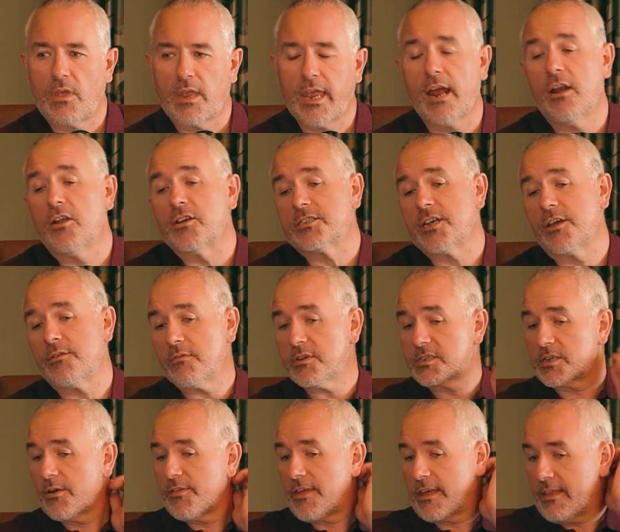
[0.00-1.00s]
Look,
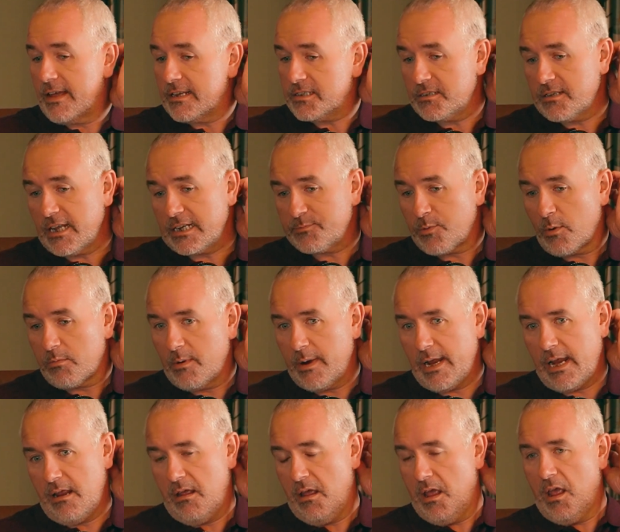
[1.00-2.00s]
so I think that's
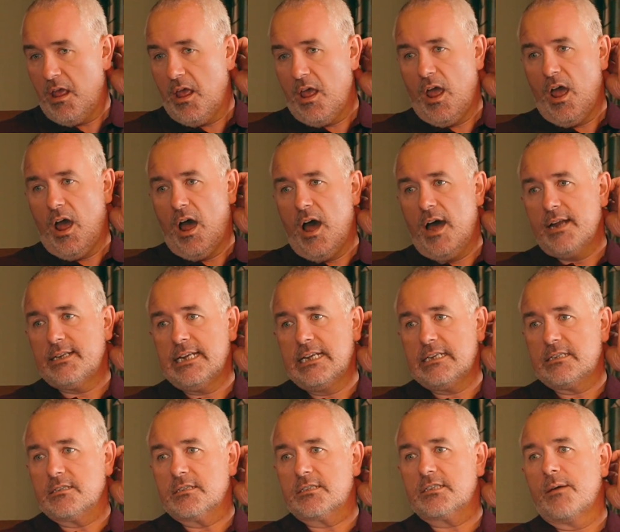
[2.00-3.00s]
probably a
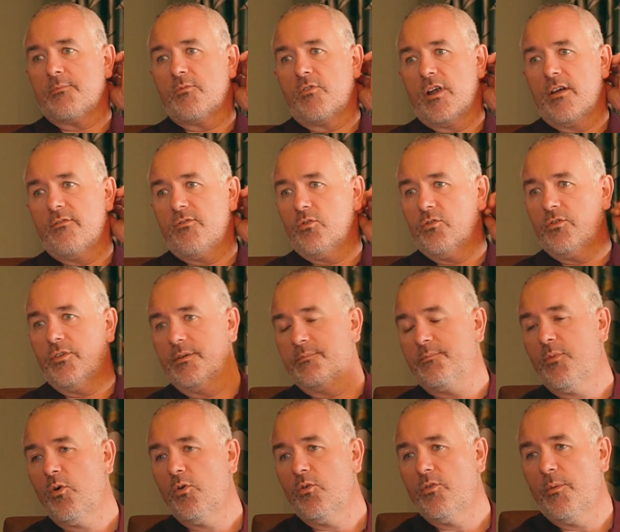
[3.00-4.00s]
decent summary of all
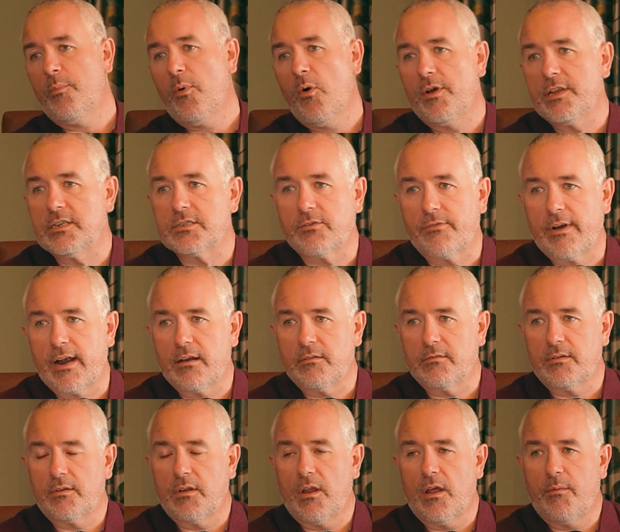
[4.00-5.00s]
the points
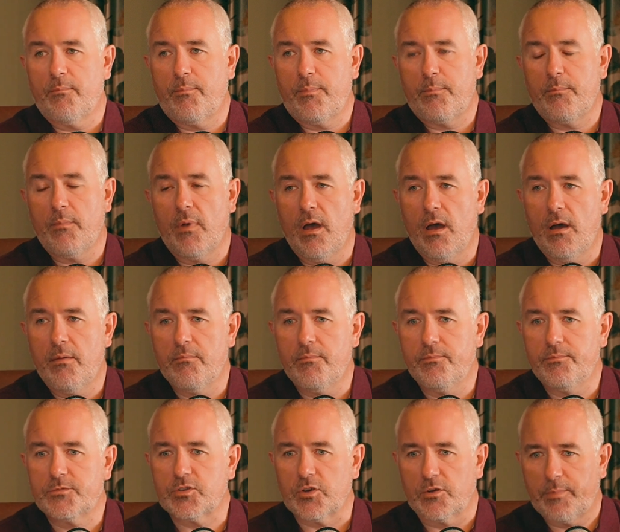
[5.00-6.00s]
around
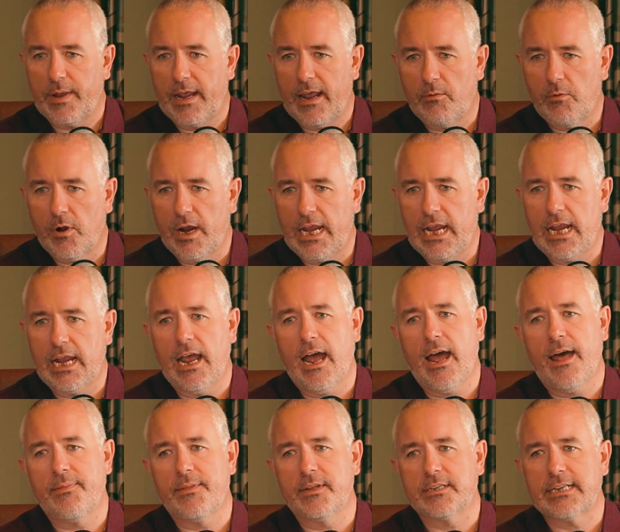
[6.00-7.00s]
sort of PAYE
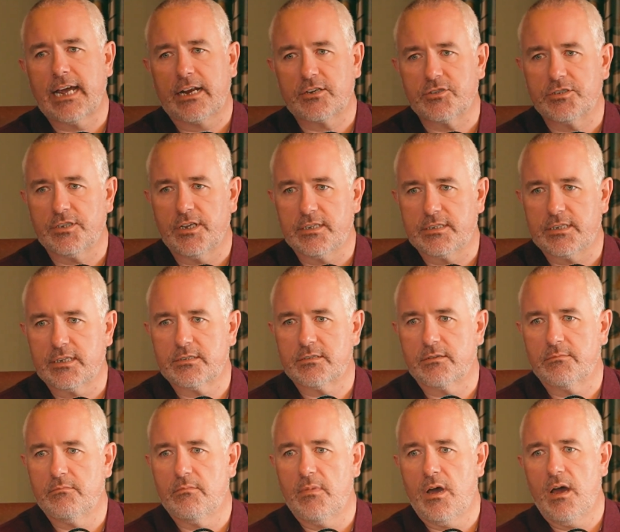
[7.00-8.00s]
and the tax return
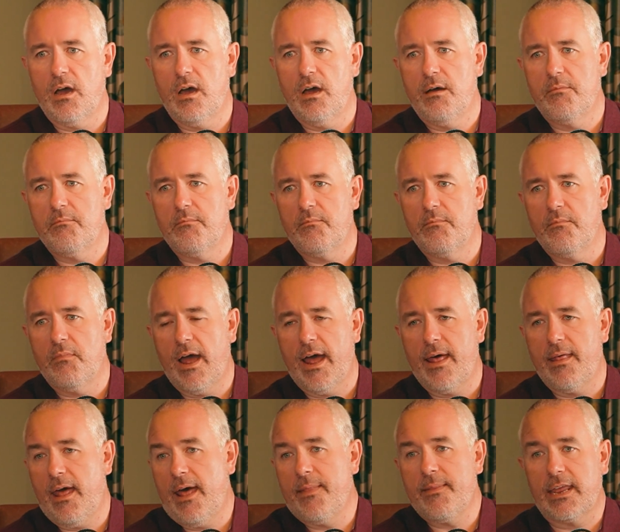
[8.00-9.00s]
system.
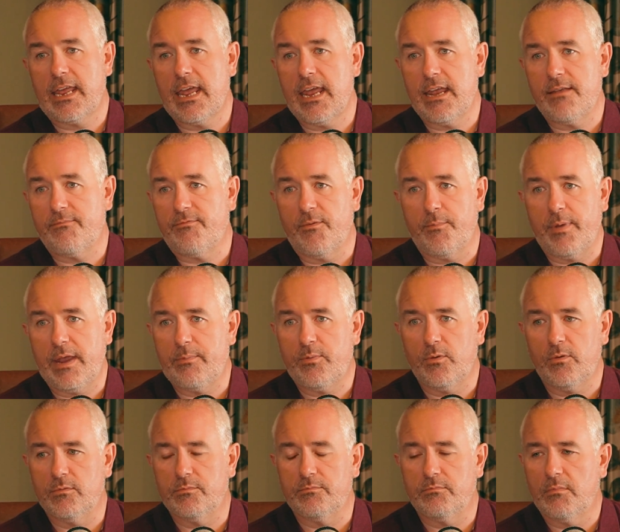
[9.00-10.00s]
And the key for
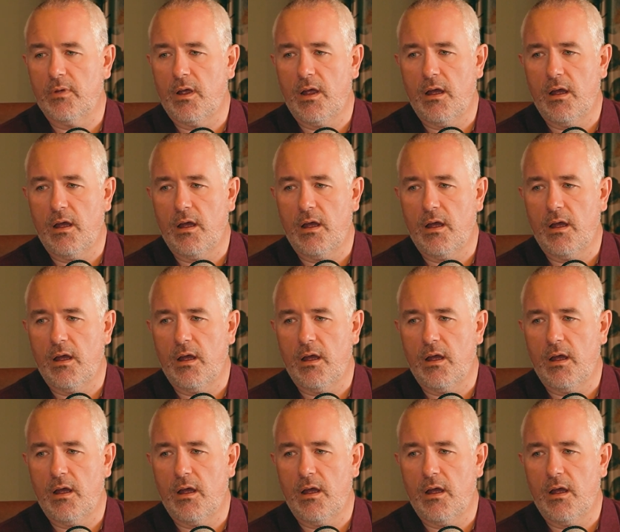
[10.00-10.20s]
people